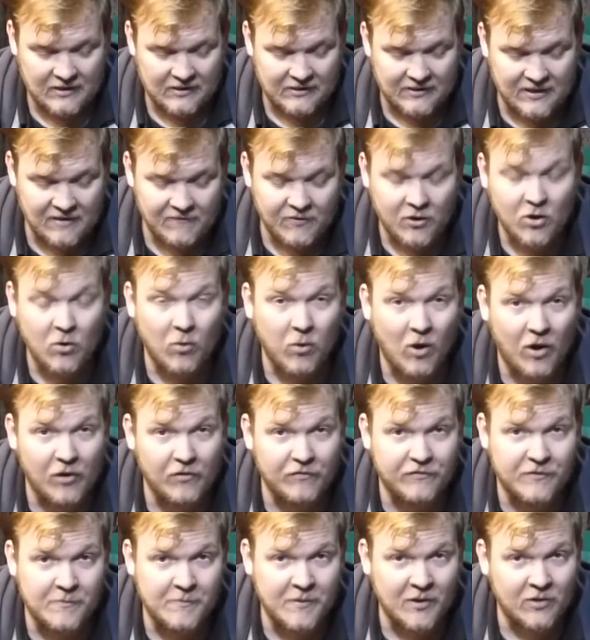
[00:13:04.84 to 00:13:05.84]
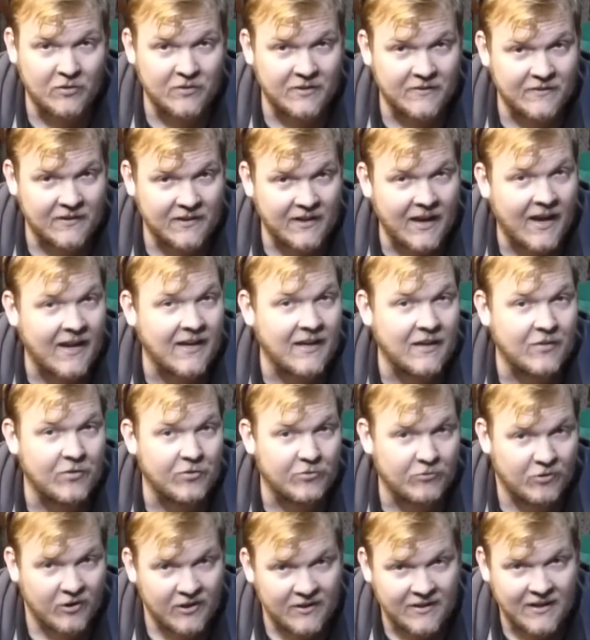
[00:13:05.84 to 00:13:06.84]
give a quote for building the gate in
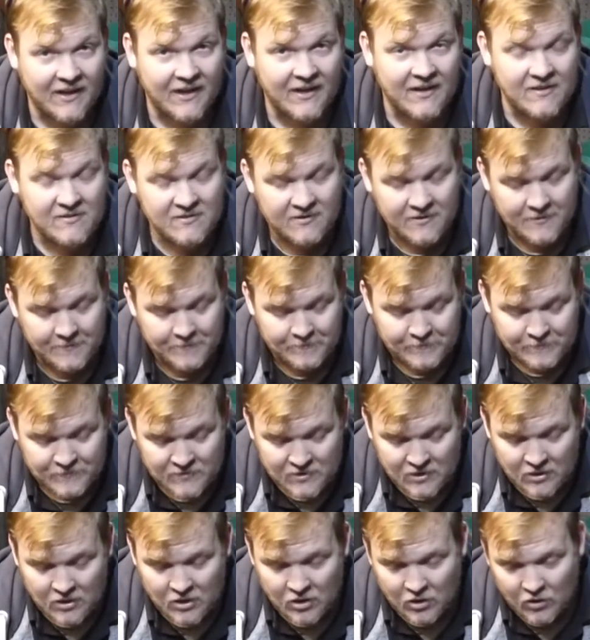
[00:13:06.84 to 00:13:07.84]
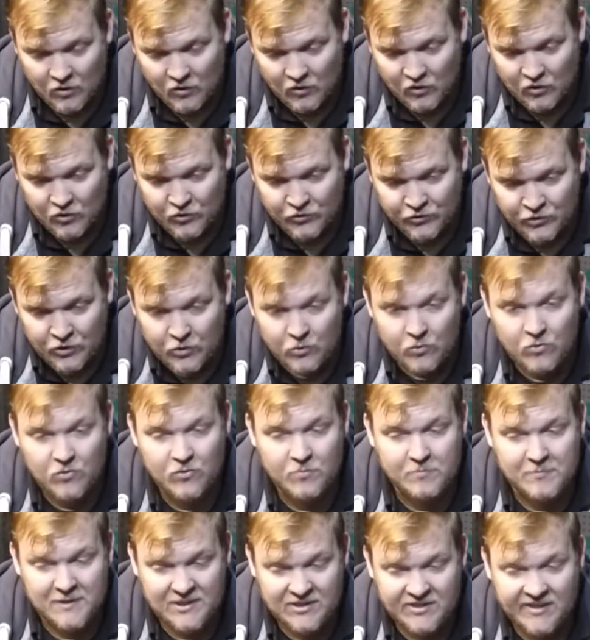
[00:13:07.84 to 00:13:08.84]
3 days,
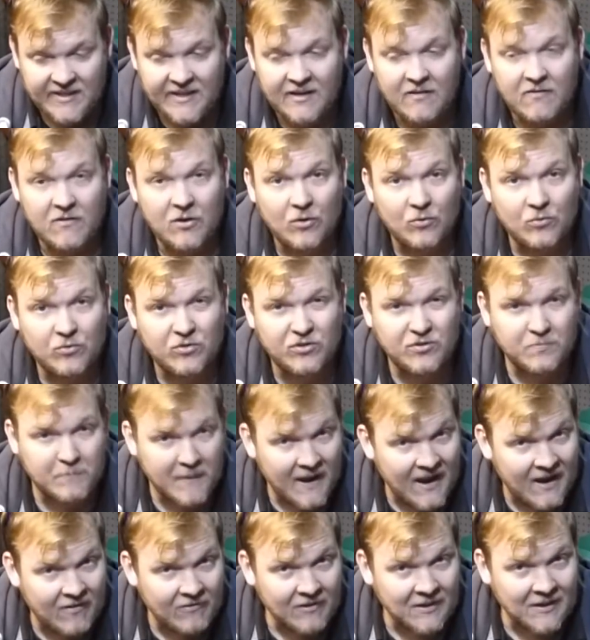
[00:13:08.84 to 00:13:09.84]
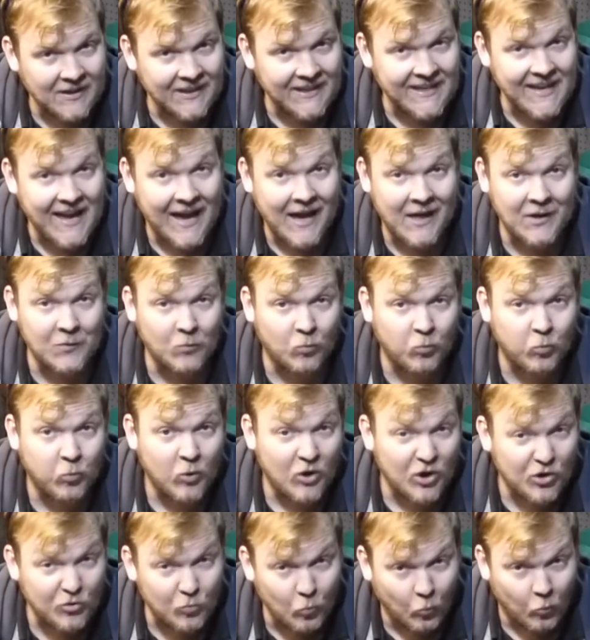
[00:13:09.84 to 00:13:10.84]
use materials sparingly and
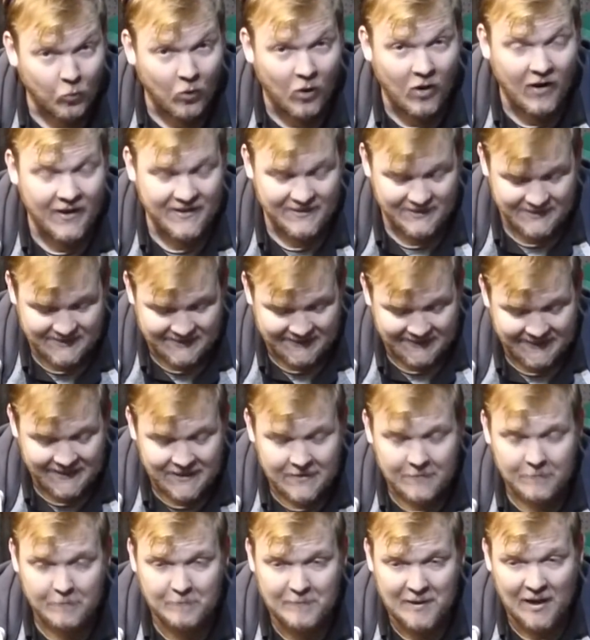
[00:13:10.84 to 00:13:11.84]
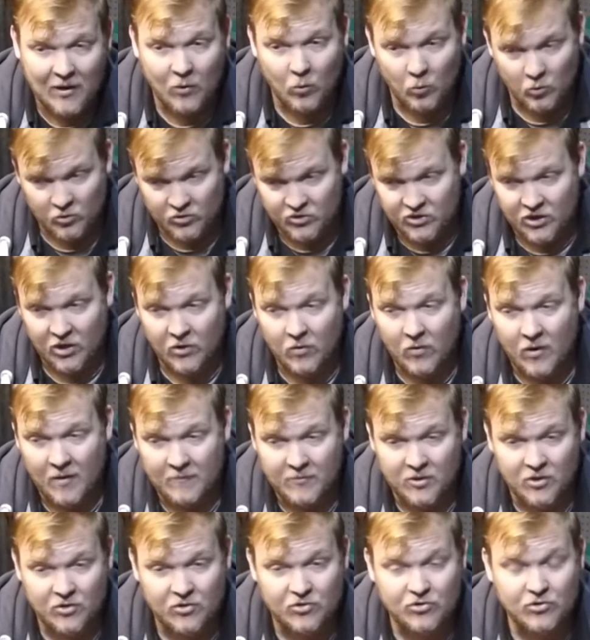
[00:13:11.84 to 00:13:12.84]
wisely, but also
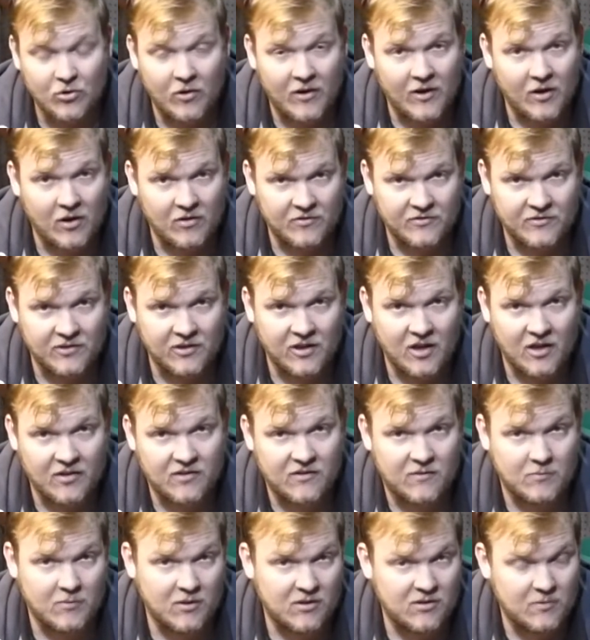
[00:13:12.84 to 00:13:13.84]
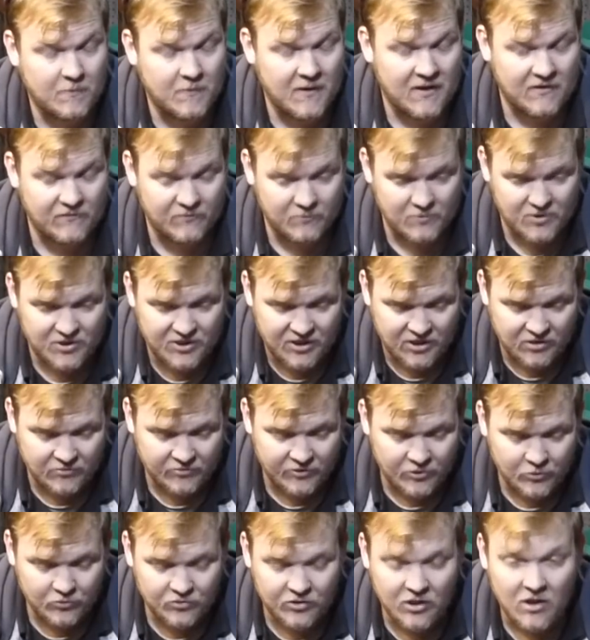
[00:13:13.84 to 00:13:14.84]
I'm going to try and ask the customer to pay for
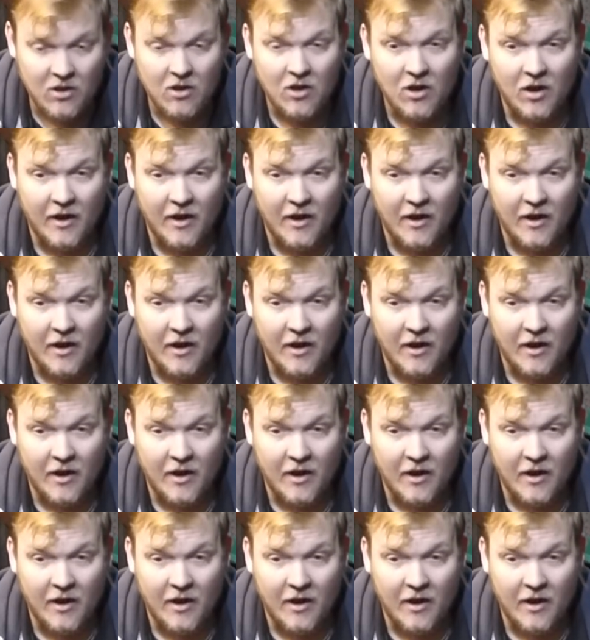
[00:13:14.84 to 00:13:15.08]
materials.